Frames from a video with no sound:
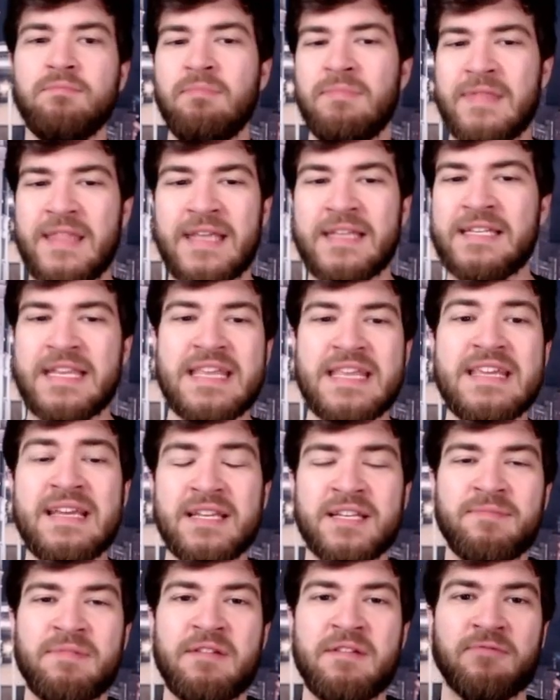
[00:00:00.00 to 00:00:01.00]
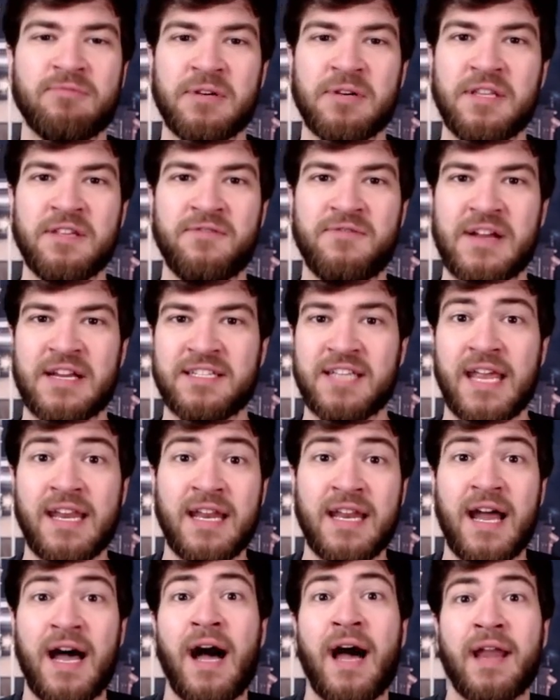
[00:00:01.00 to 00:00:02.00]
is he going to be really
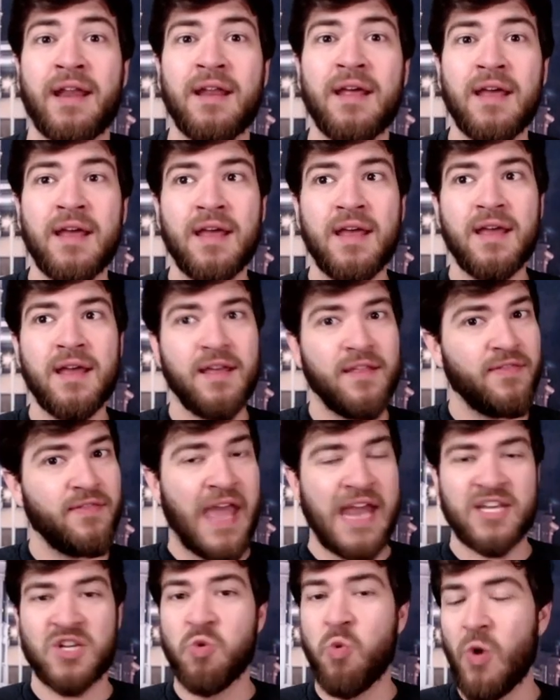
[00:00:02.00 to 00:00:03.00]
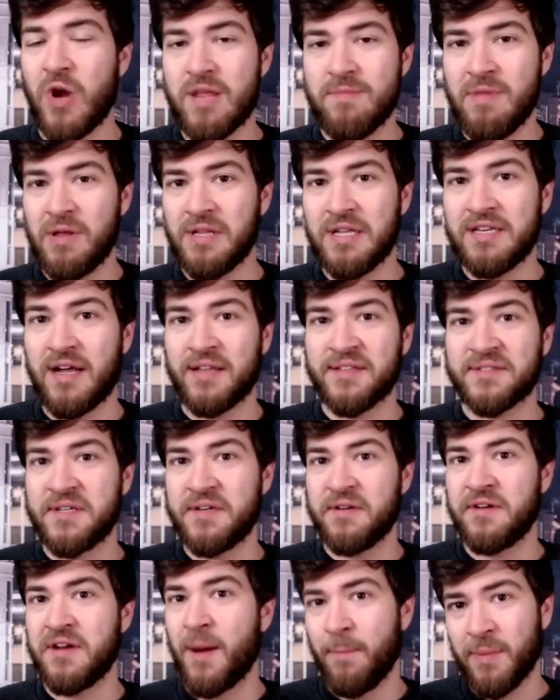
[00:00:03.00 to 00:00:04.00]
fixated on that $20 million a
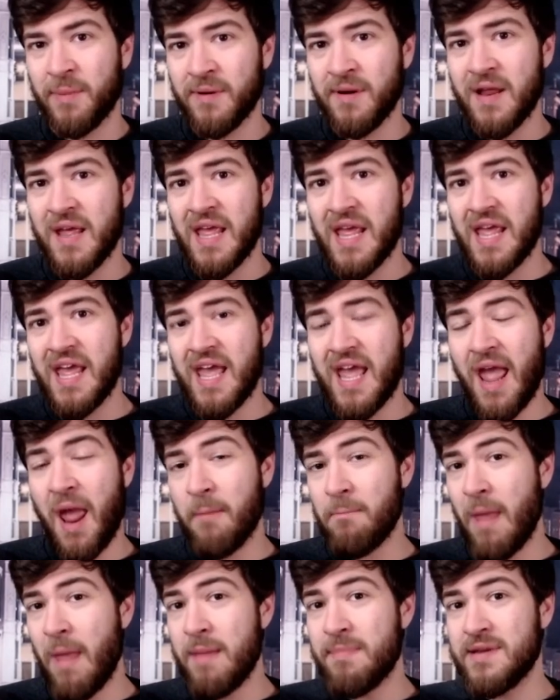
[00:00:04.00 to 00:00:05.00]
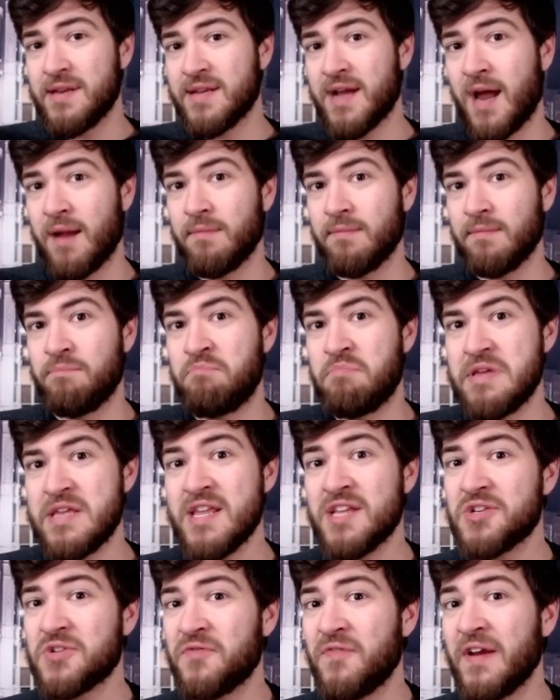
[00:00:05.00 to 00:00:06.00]
year number and maybe not
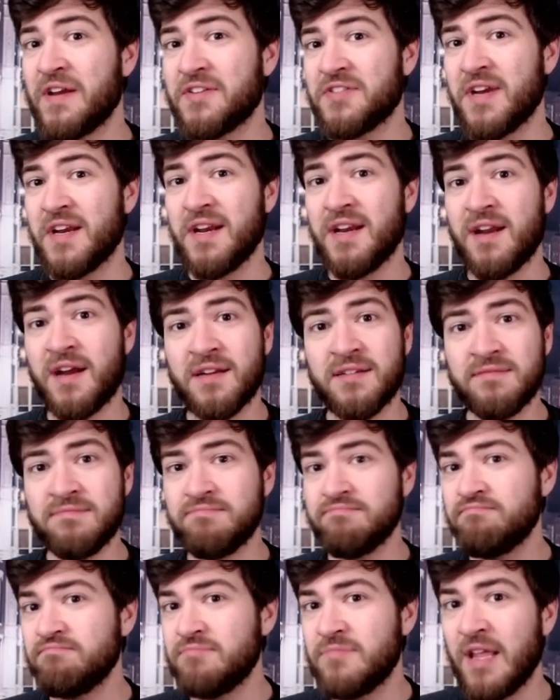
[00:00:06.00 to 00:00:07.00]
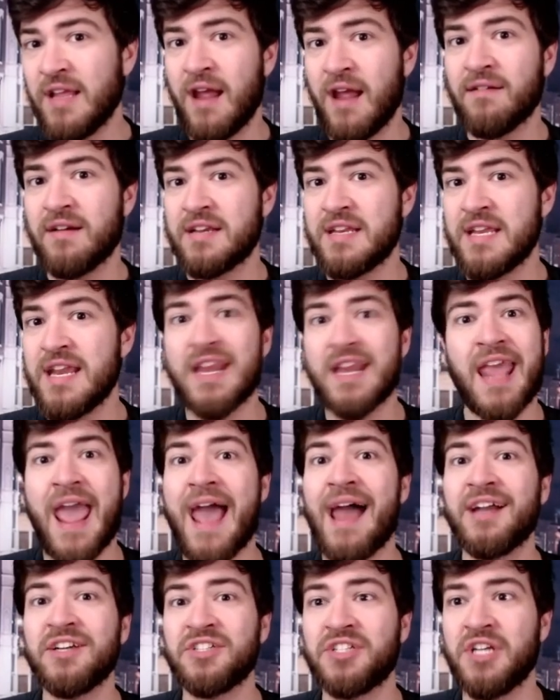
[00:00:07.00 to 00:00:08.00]
be as fixated on the guaranteed
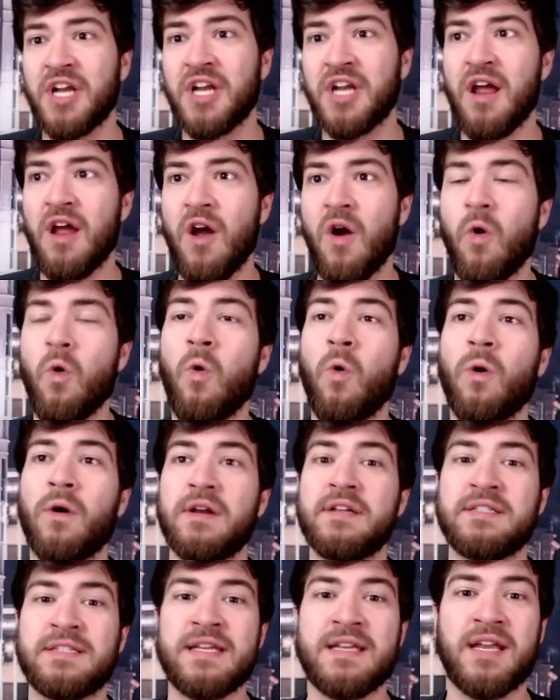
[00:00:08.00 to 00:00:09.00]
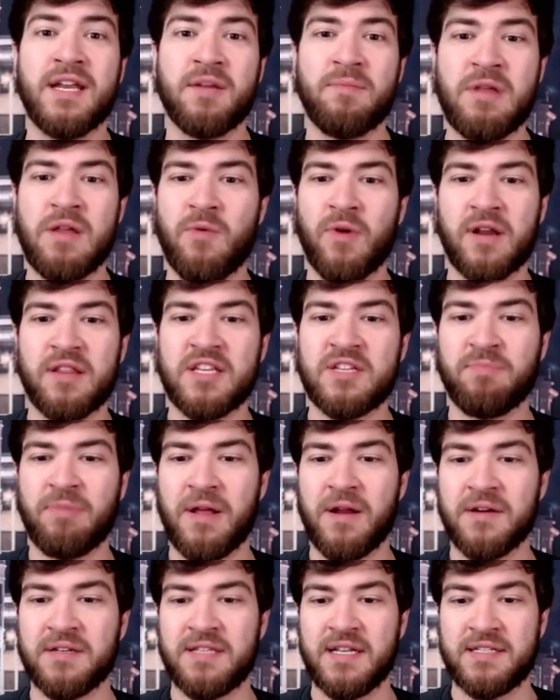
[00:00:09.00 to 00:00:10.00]
cash? Or is he going to be one of these
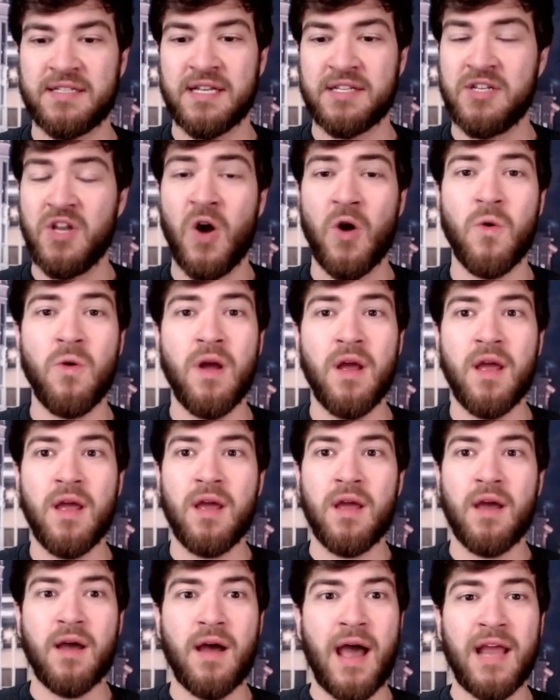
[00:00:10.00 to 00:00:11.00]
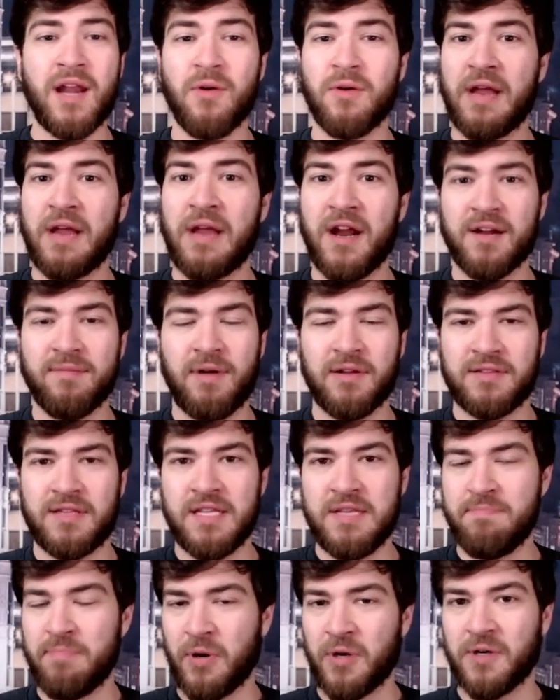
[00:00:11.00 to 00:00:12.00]
players that says, no, I don't care about
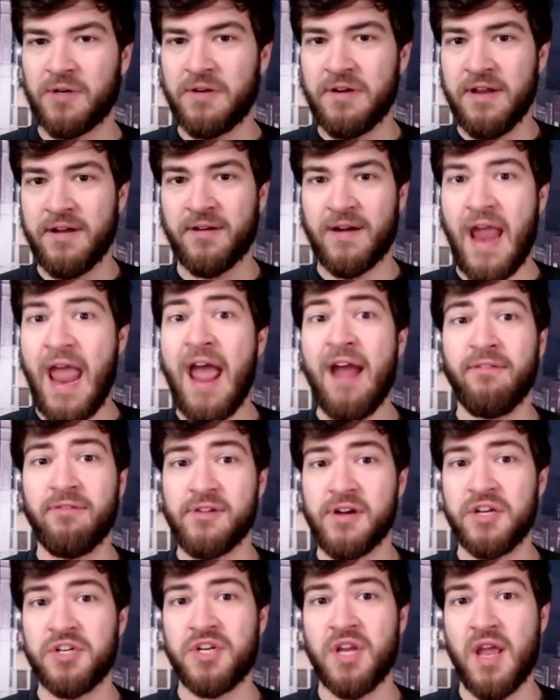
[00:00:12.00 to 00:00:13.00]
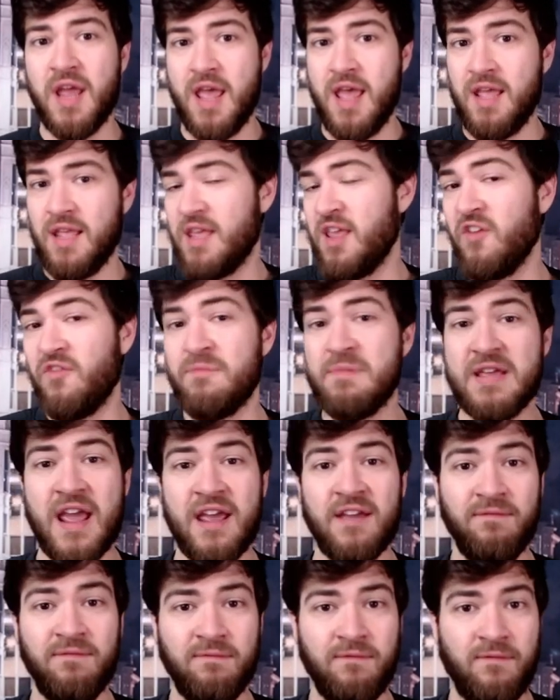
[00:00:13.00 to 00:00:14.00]
the per year average. Give me
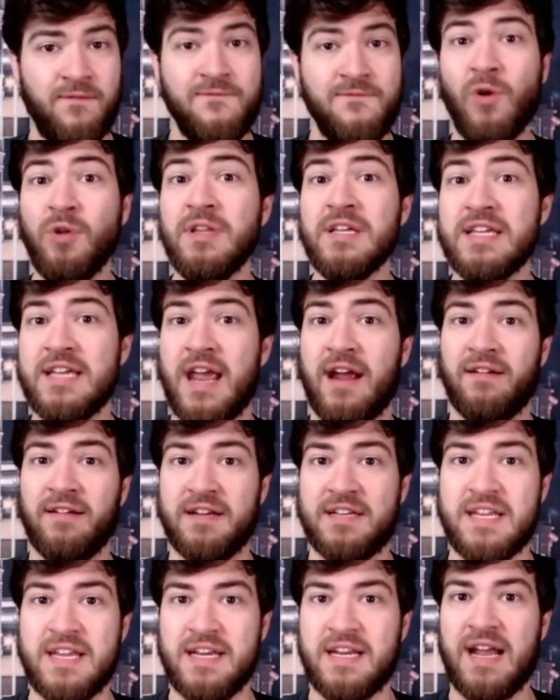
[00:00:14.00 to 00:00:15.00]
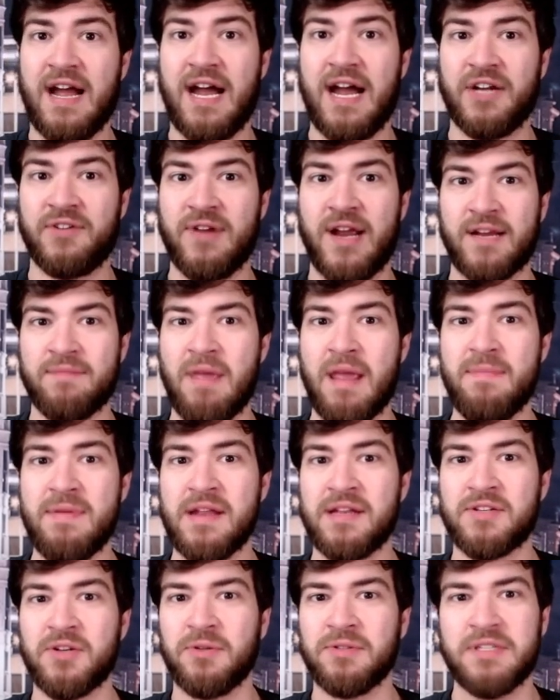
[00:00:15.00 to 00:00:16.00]
a fully guaranteed contract. Maybe
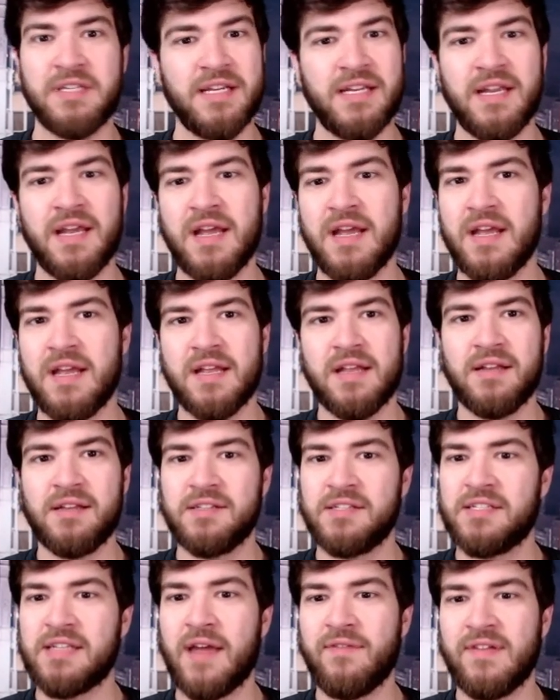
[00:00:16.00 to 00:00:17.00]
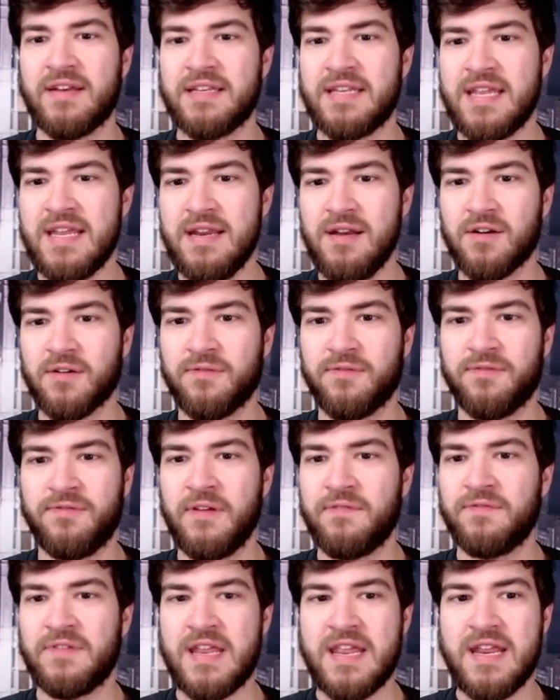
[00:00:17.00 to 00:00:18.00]
it's only $17 or
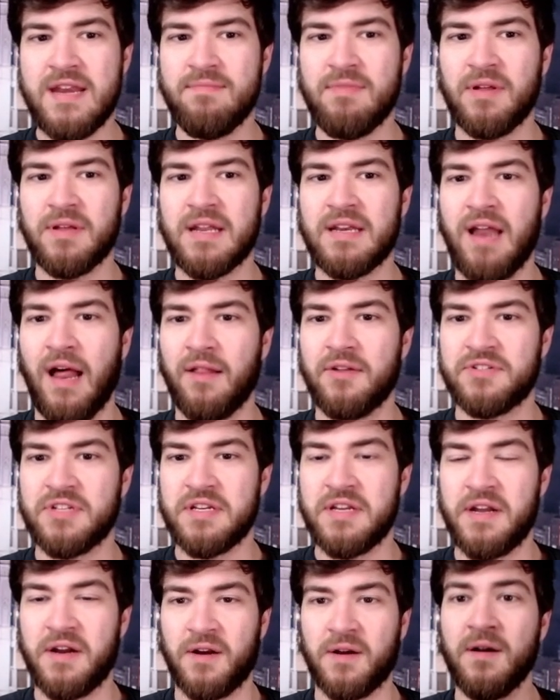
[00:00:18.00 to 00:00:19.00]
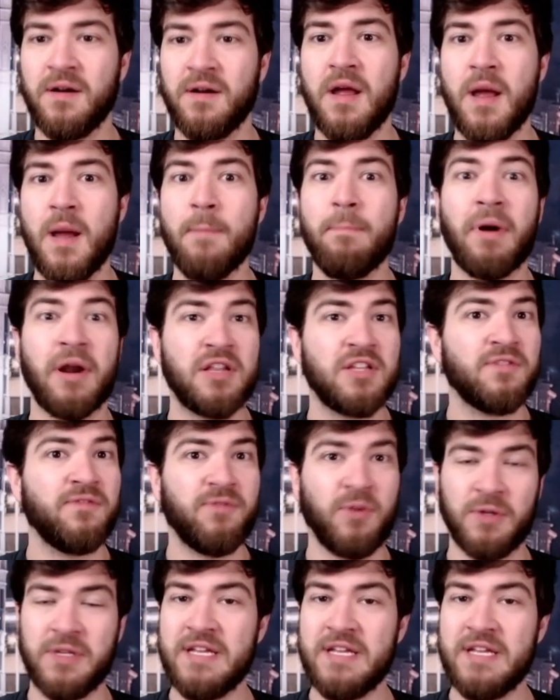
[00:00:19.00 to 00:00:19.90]
$15 million a year, but it's fully